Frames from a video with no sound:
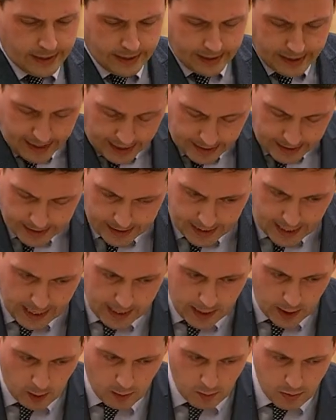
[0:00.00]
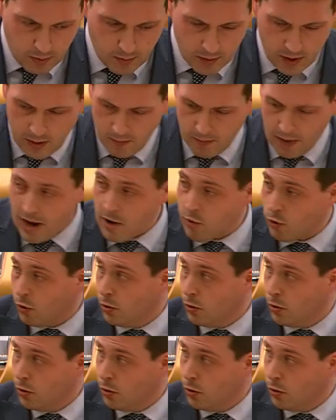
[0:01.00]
And since taking up my